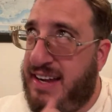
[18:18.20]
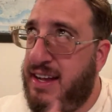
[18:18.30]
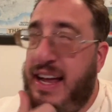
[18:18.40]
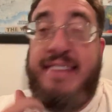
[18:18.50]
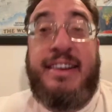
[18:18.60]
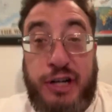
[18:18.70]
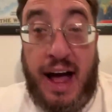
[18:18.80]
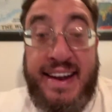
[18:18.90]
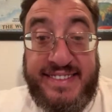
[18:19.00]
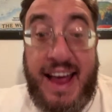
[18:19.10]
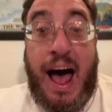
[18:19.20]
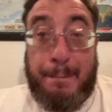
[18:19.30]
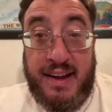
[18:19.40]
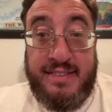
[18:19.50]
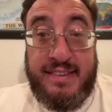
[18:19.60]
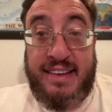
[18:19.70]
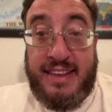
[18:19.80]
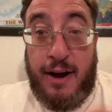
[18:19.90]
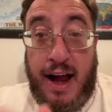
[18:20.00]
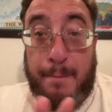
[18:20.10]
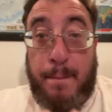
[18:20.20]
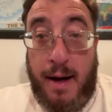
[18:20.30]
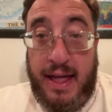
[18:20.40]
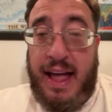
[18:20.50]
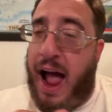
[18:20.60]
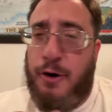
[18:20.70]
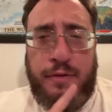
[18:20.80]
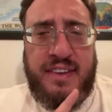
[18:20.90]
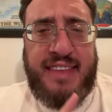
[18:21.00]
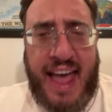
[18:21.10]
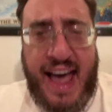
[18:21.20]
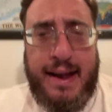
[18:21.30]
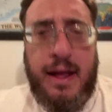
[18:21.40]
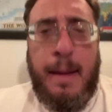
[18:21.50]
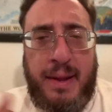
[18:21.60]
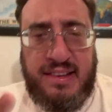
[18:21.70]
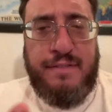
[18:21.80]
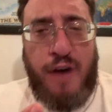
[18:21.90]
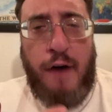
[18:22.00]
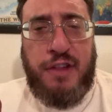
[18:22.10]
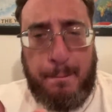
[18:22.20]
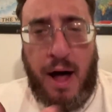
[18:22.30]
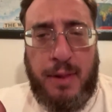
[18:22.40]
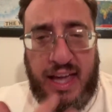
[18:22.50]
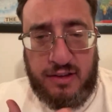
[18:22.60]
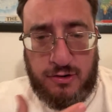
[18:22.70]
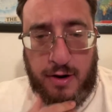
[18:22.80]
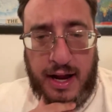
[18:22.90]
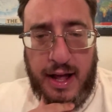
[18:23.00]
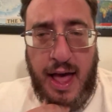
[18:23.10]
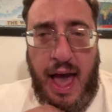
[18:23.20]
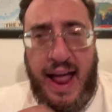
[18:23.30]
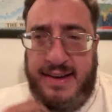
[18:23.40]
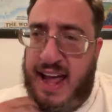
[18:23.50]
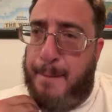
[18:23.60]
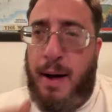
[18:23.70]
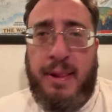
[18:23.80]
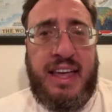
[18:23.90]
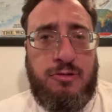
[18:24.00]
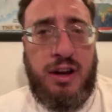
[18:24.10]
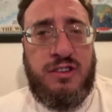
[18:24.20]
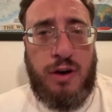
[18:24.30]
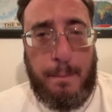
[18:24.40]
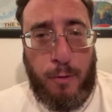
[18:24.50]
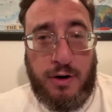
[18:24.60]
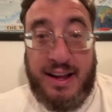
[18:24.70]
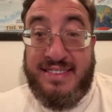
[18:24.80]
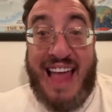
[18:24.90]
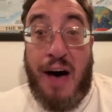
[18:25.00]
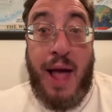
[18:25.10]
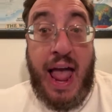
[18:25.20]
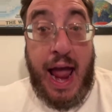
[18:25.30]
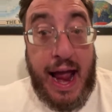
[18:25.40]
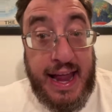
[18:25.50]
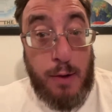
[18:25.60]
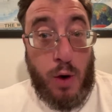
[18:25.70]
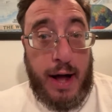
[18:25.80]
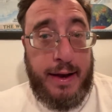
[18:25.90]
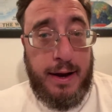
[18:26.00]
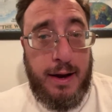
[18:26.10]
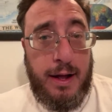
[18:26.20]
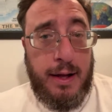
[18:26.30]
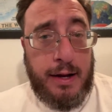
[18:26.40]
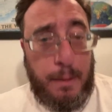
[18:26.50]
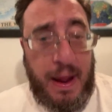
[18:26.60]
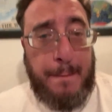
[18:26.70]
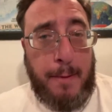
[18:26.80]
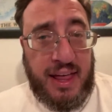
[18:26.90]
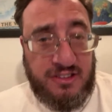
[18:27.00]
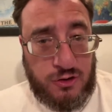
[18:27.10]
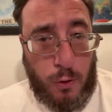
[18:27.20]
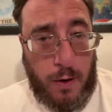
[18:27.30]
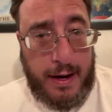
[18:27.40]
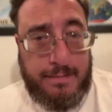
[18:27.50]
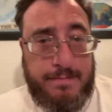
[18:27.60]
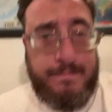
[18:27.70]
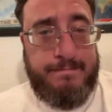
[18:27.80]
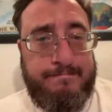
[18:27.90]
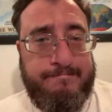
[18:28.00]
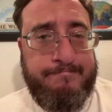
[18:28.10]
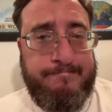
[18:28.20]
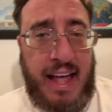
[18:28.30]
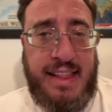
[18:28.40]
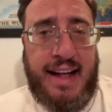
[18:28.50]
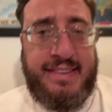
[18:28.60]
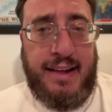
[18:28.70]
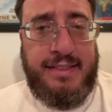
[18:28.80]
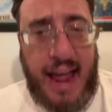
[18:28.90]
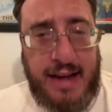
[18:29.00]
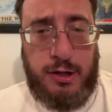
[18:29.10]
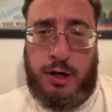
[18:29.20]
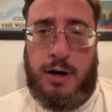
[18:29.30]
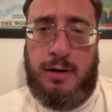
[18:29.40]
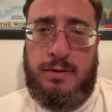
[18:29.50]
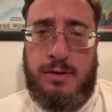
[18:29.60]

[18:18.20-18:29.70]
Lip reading: He's at Johns Hopkins. He's their head of... I don't know if he's the head, but he's involved in public history. And public history is so important because now anyone can be a public historian. And that's a danger